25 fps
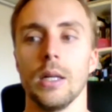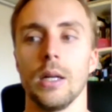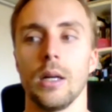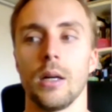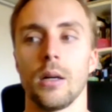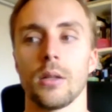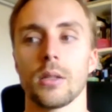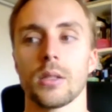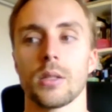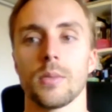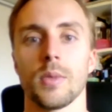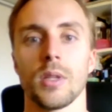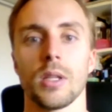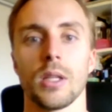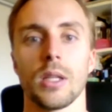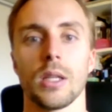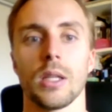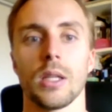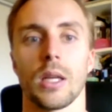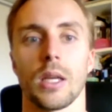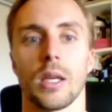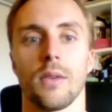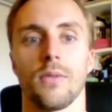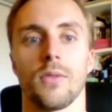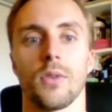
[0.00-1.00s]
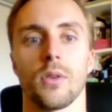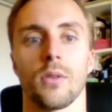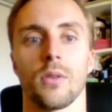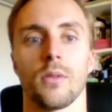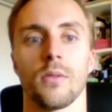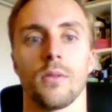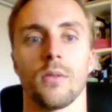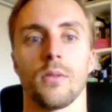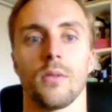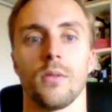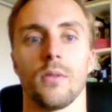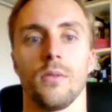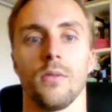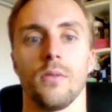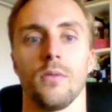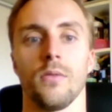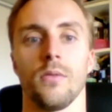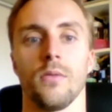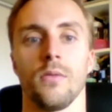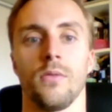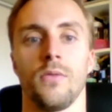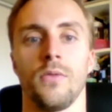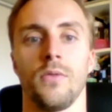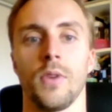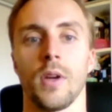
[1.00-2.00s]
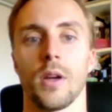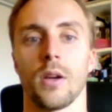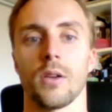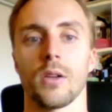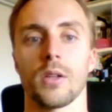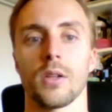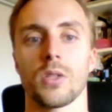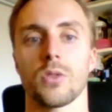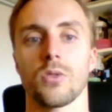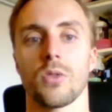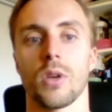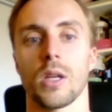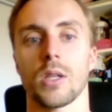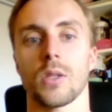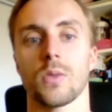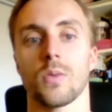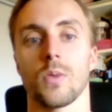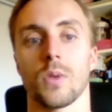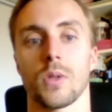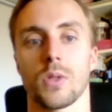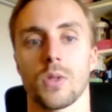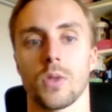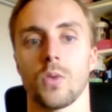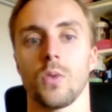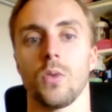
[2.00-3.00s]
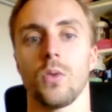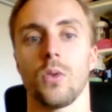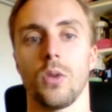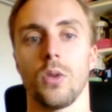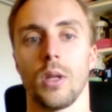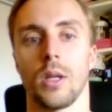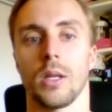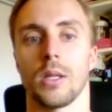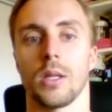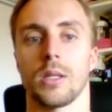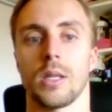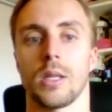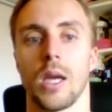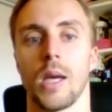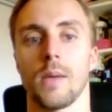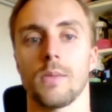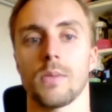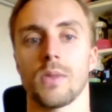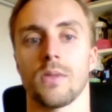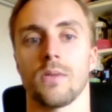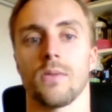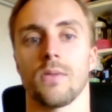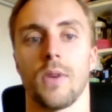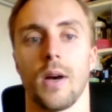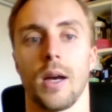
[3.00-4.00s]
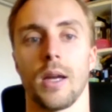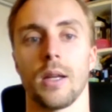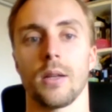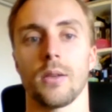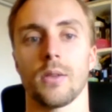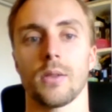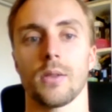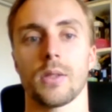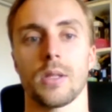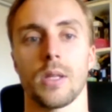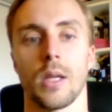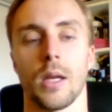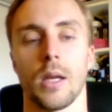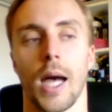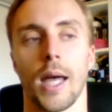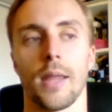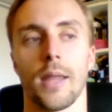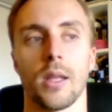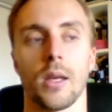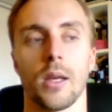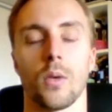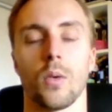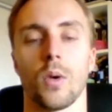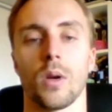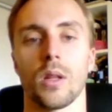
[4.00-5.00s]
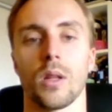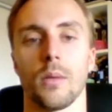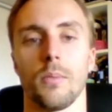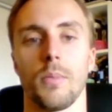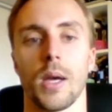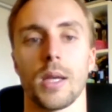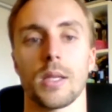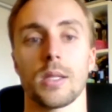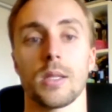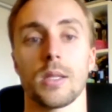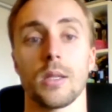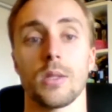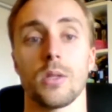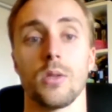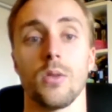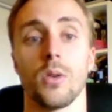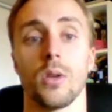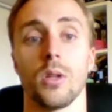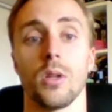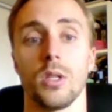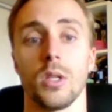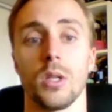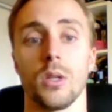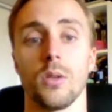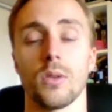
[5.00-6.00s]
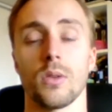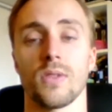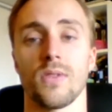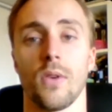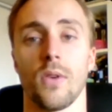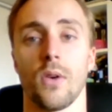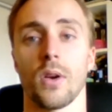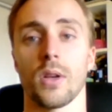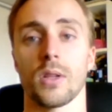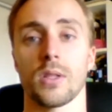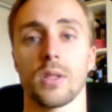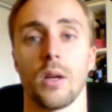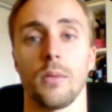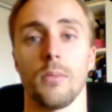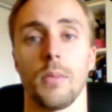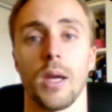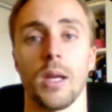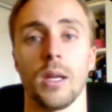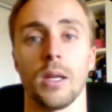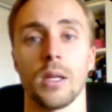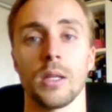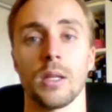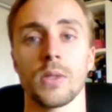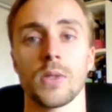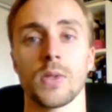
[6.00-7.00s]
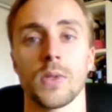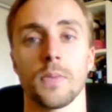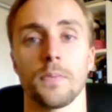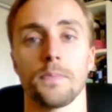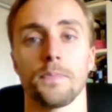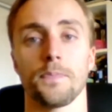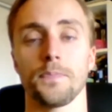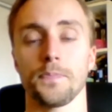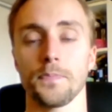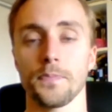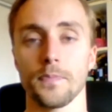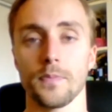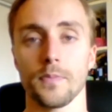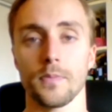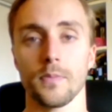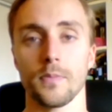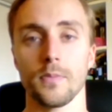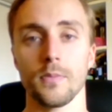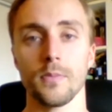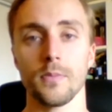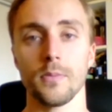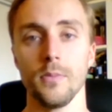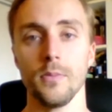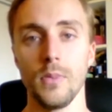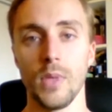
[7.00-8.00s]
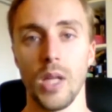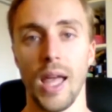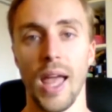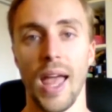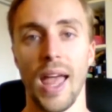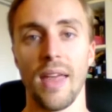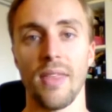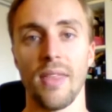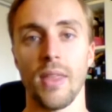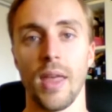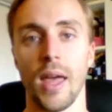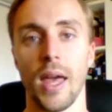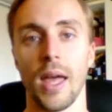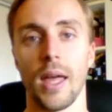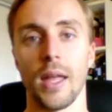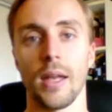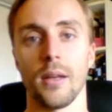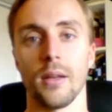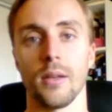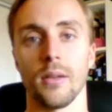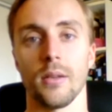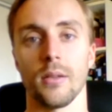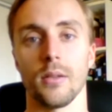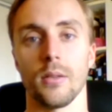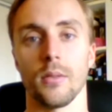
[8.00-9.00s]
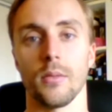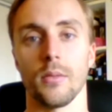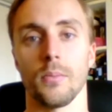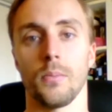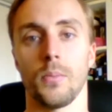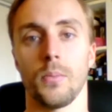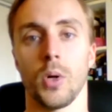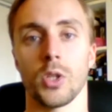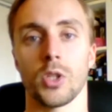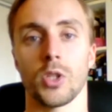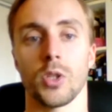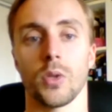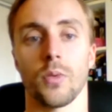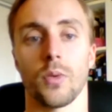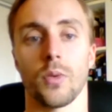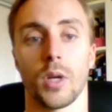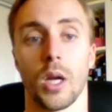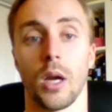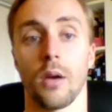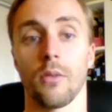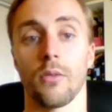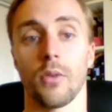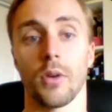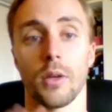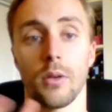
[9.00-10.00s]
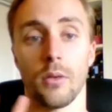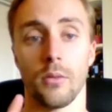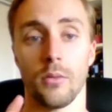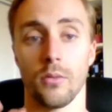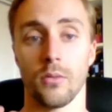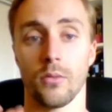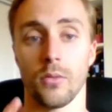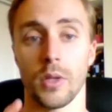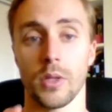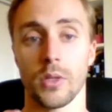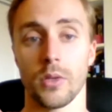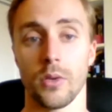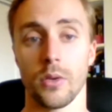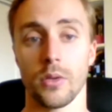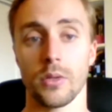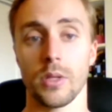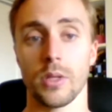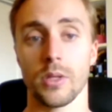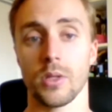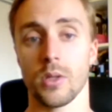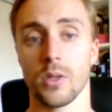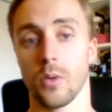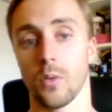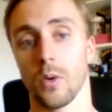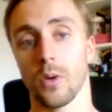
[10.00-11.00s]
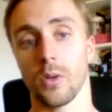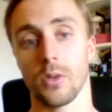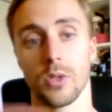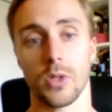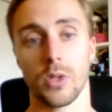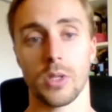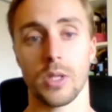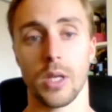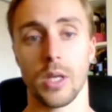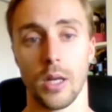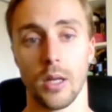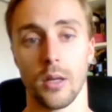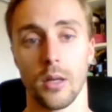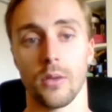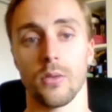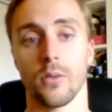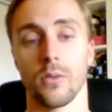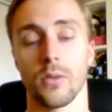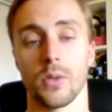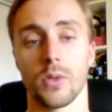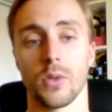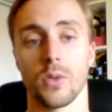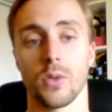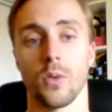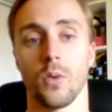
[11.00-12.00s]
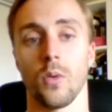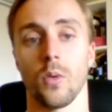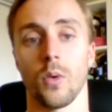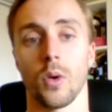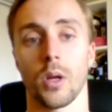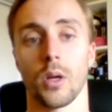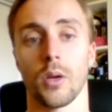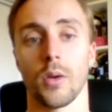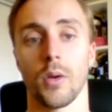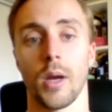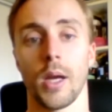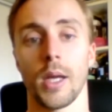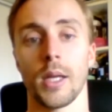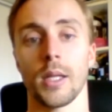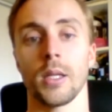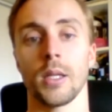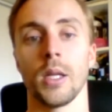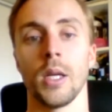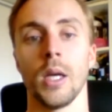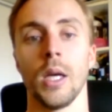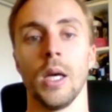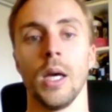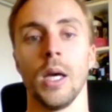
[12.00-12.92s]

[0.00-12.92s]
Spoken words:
Ultimately, like if you're very stressed with school and exams and finals, I think one of the best things you can do is focus on maintenance and then put your recovery resources towards just getting through the schoolwork, right?